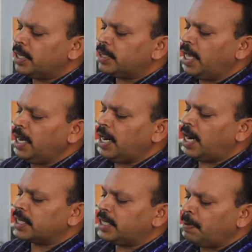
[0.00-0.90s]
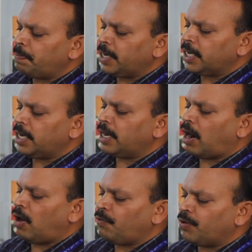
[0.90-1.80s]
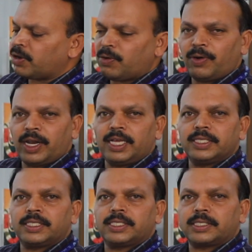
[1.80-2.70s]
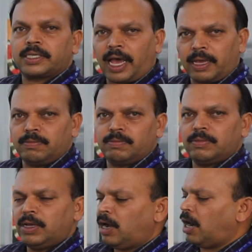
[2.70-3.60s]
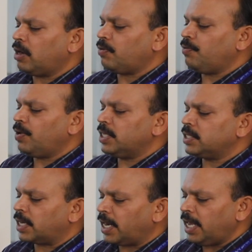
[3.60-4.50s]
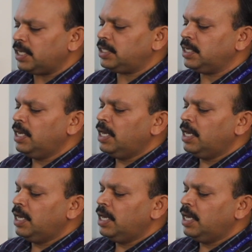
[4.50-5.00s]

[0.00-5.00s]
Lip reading: Then at that particular off equivalence time, off equivalence range,